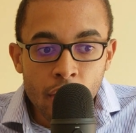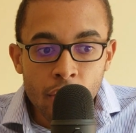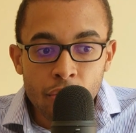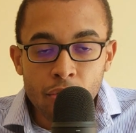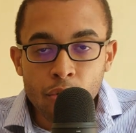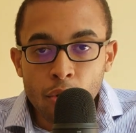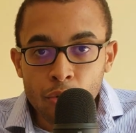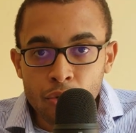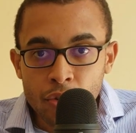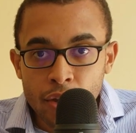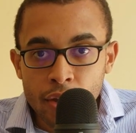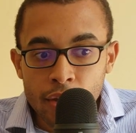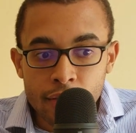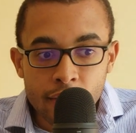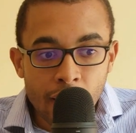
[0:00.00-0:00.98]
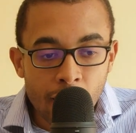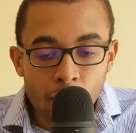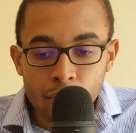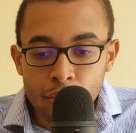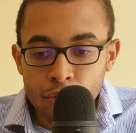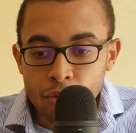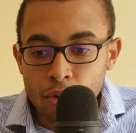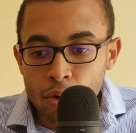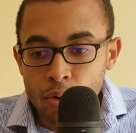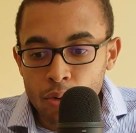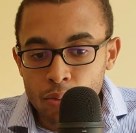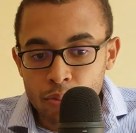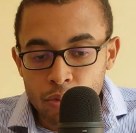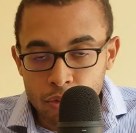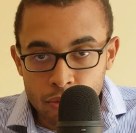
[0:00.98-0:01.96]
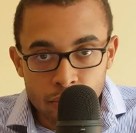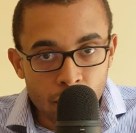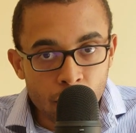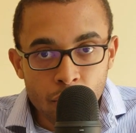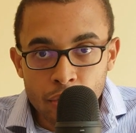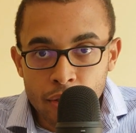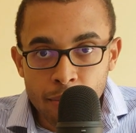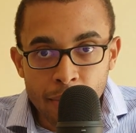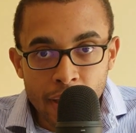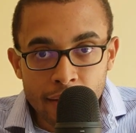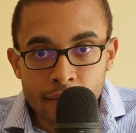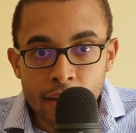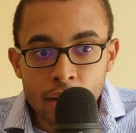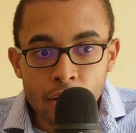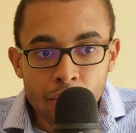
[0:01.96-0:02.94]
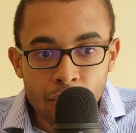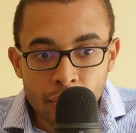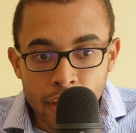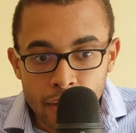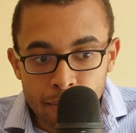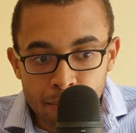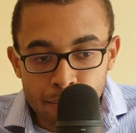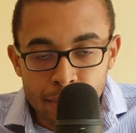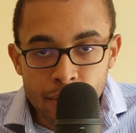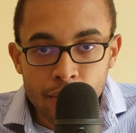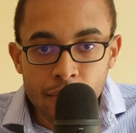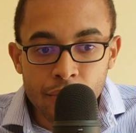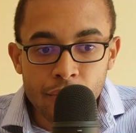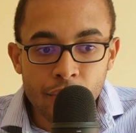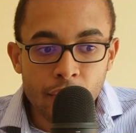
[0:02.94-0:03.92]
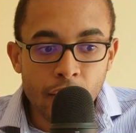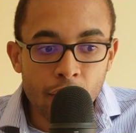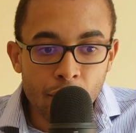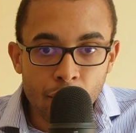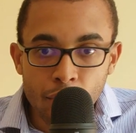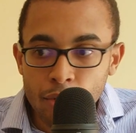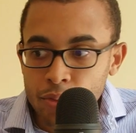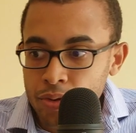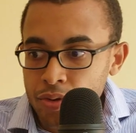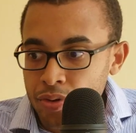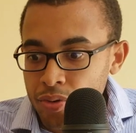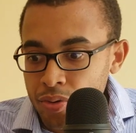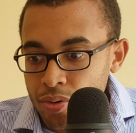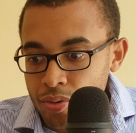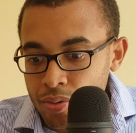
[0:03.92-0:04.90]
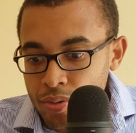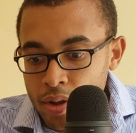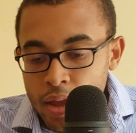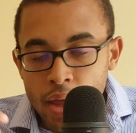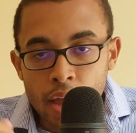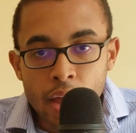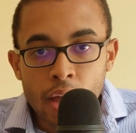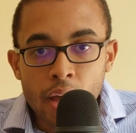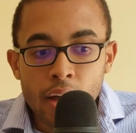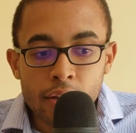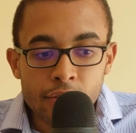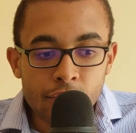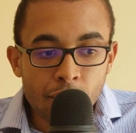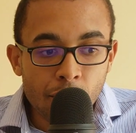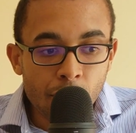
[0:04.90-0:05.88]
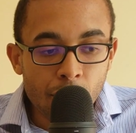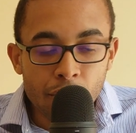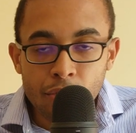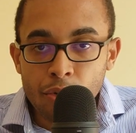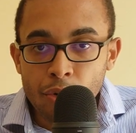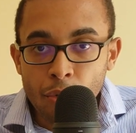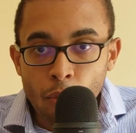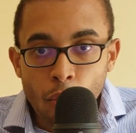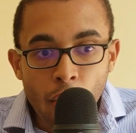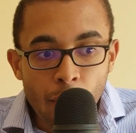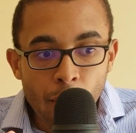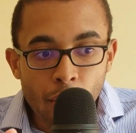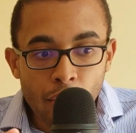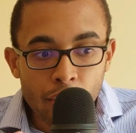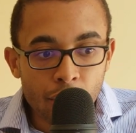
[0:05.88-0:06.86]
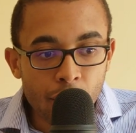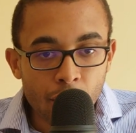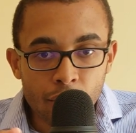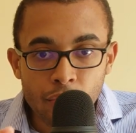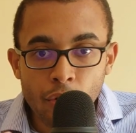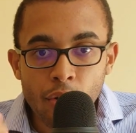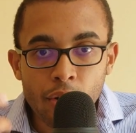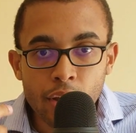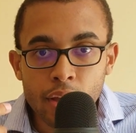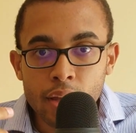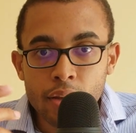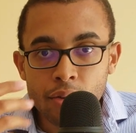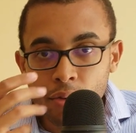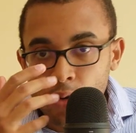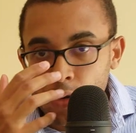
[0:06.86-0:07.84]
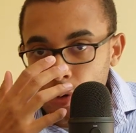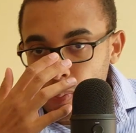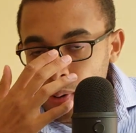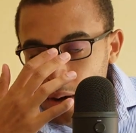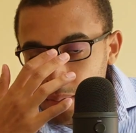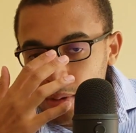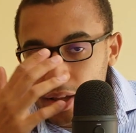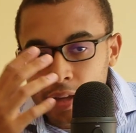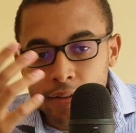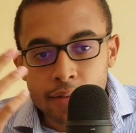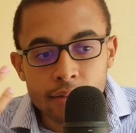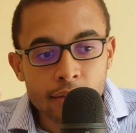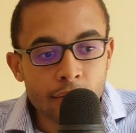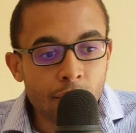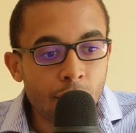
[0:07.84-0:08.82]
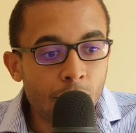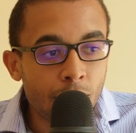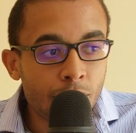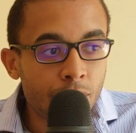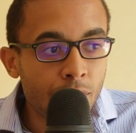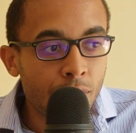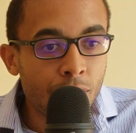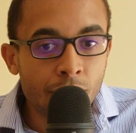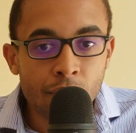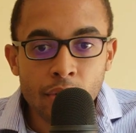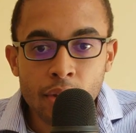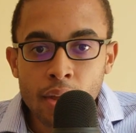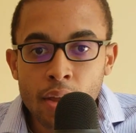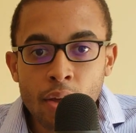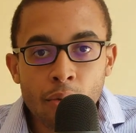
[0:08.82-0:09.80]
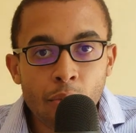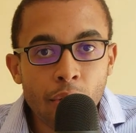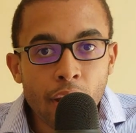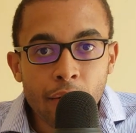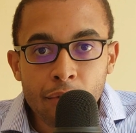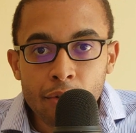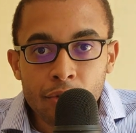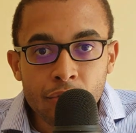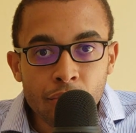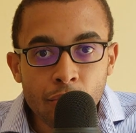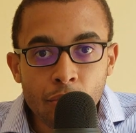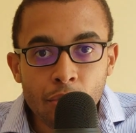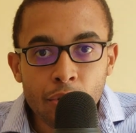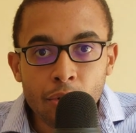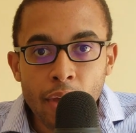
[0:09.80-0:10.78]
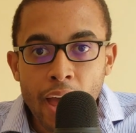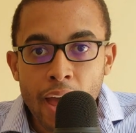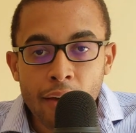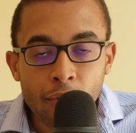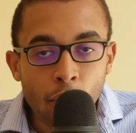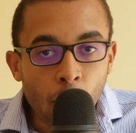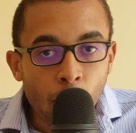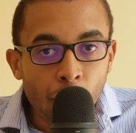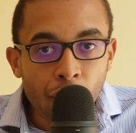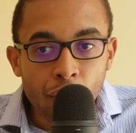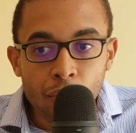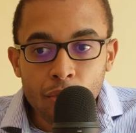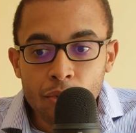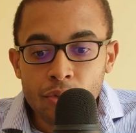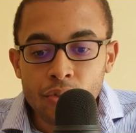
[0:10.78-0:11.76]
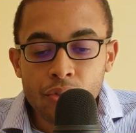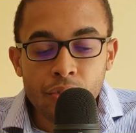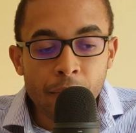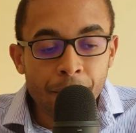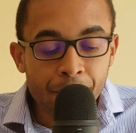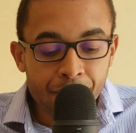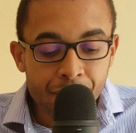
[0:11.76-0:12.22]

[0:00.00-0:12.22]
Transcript: You go to the teller, you go to the bank teller, you get bills, and then you go to a store, you go to Walmart, you go to Target, you go to Publix, you go to whatever store you have, Whole Foods,